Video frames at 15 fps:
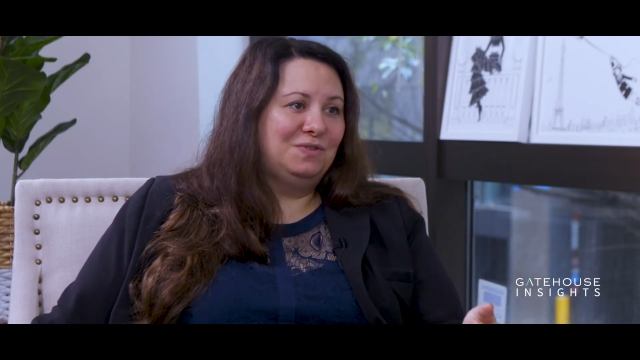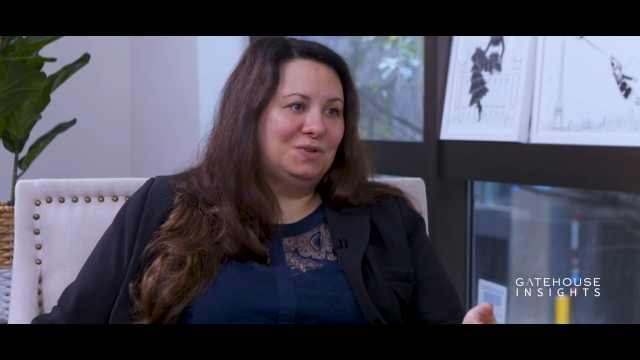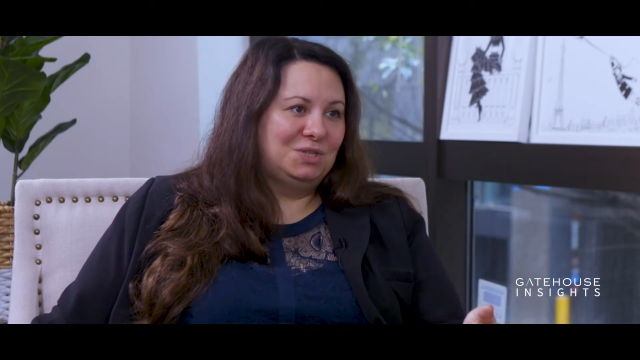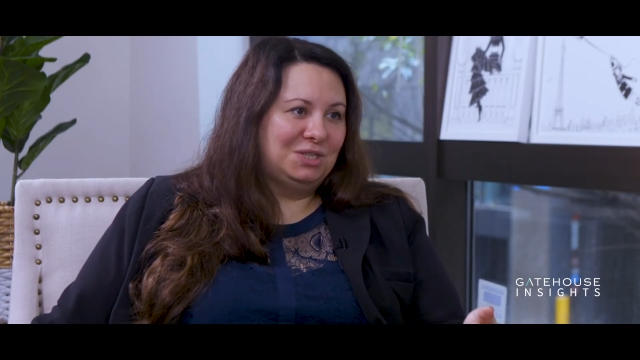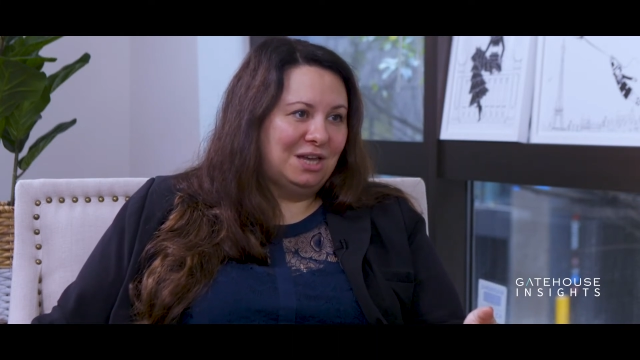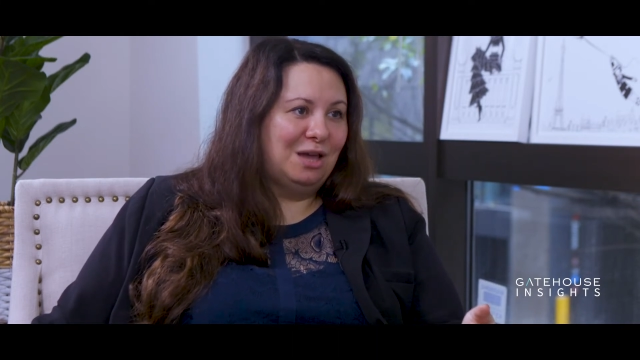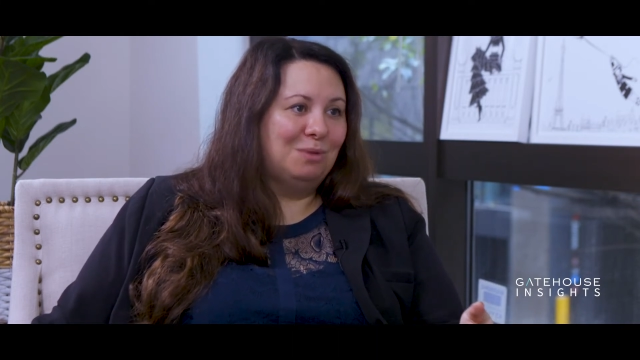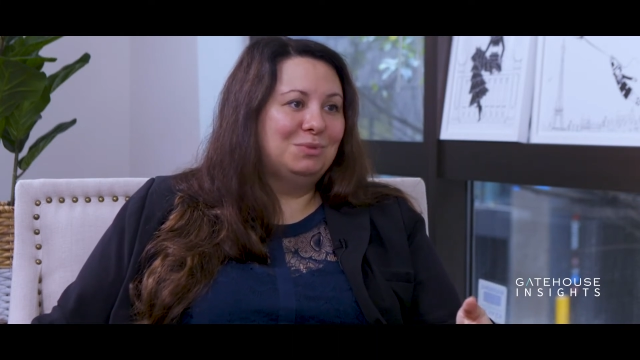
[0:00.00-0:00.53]
your
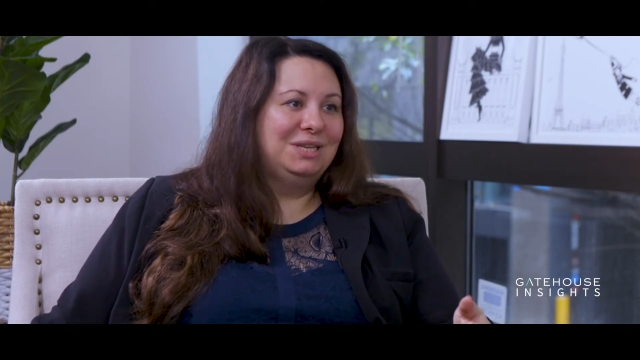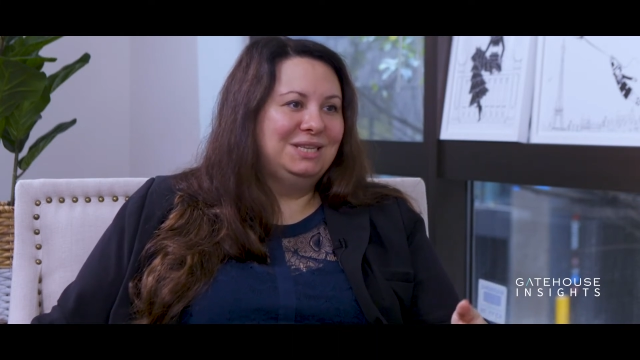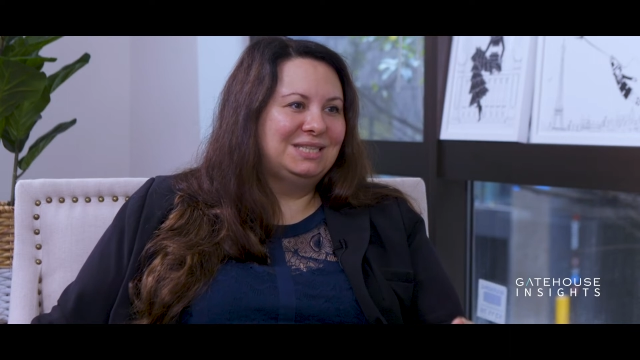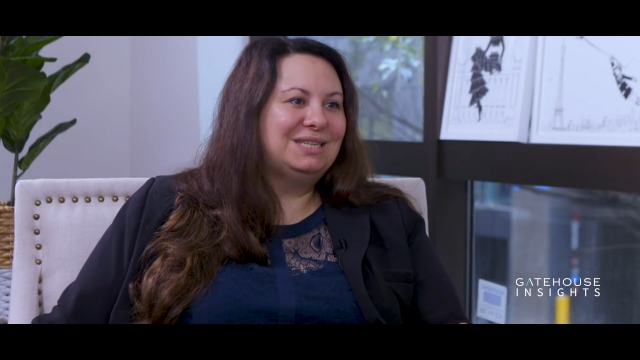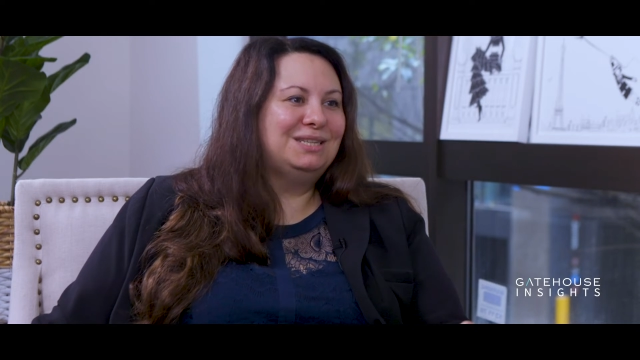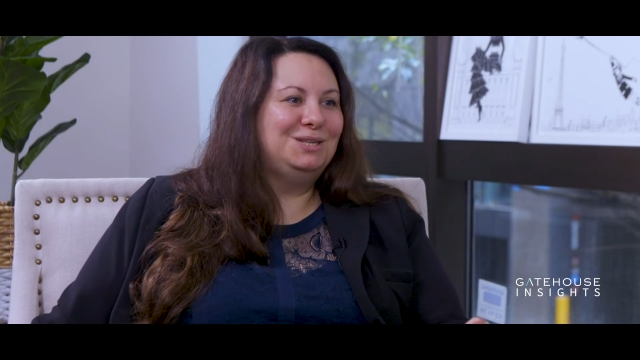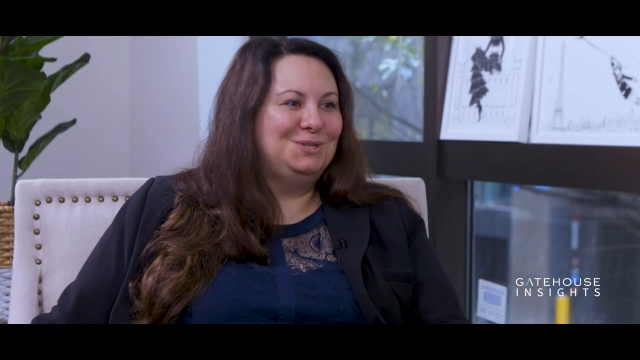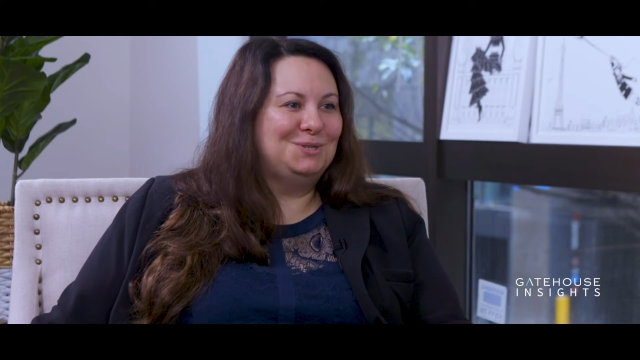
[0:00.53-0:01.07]
time
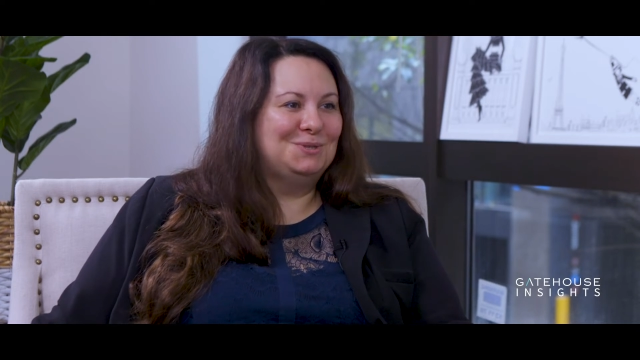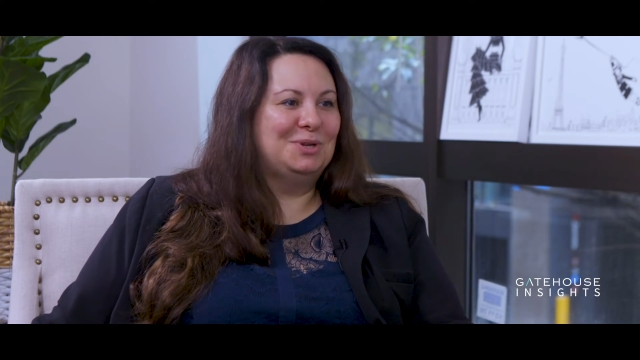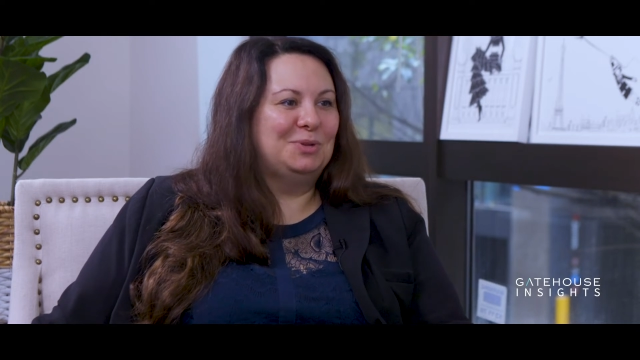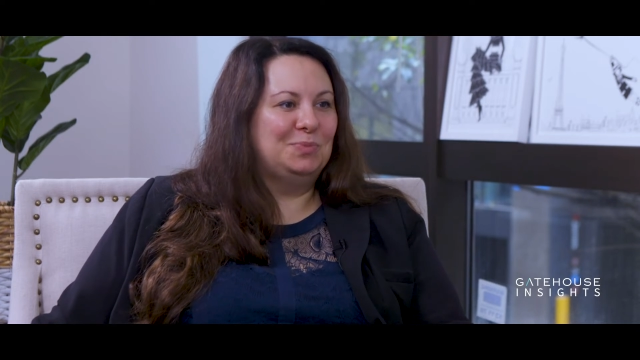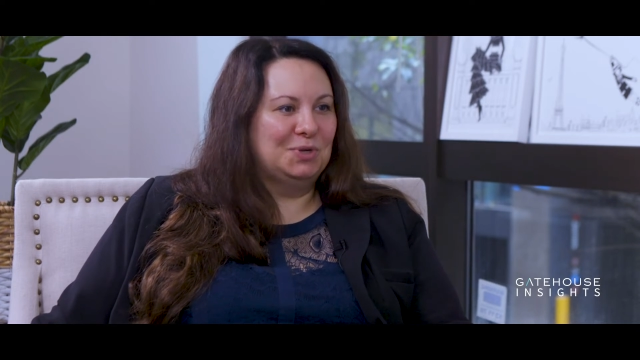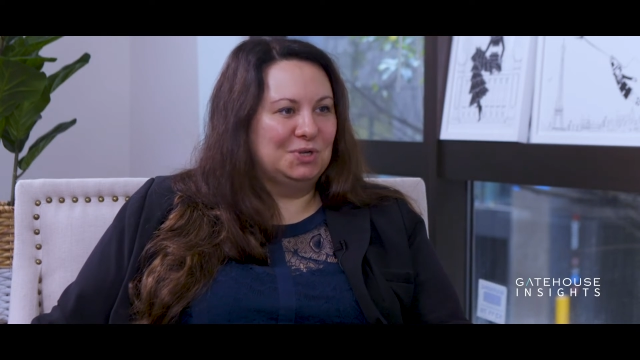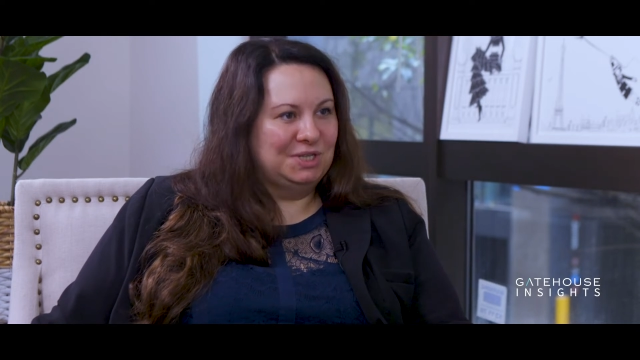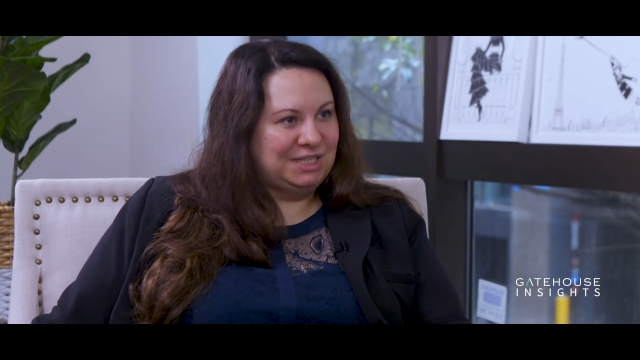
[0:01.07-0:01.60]
listening to
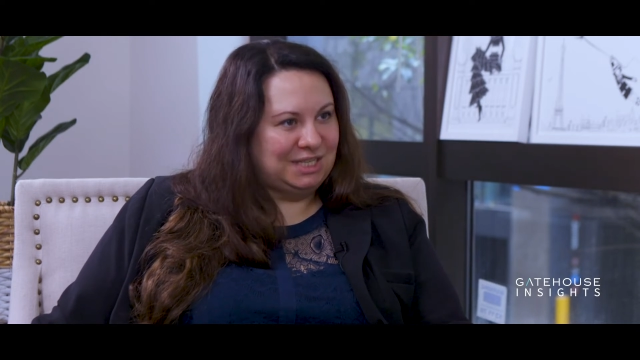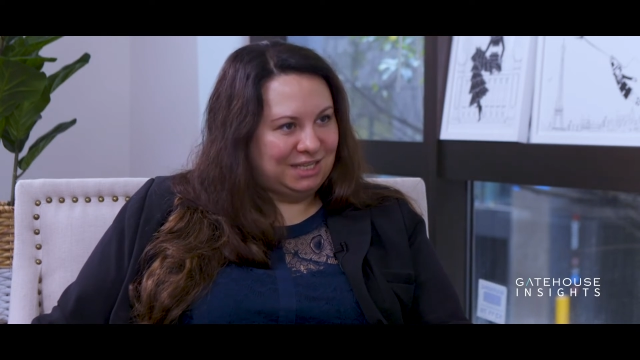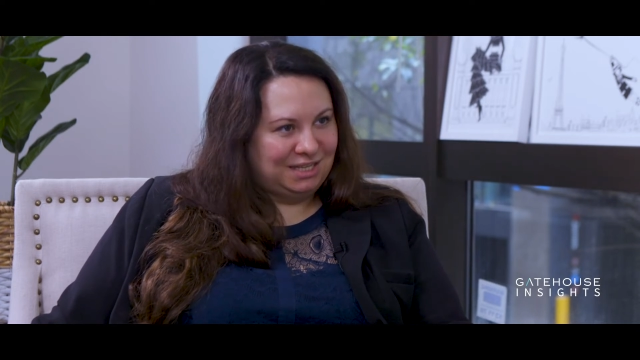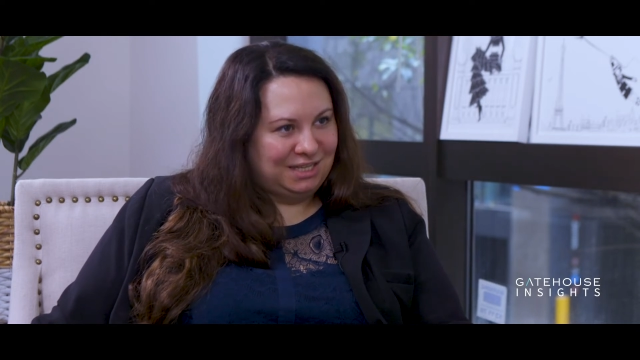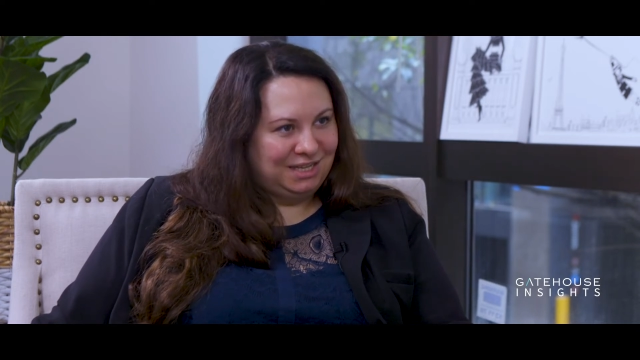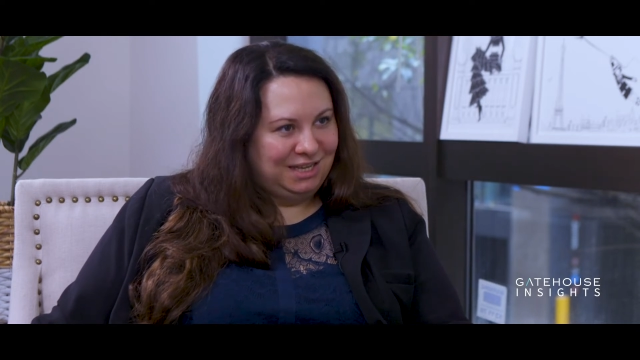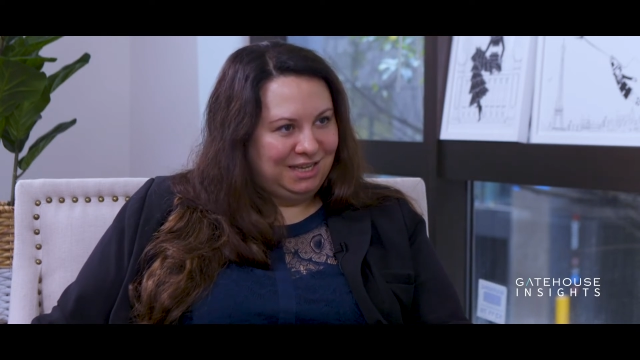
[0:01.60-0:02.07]
that person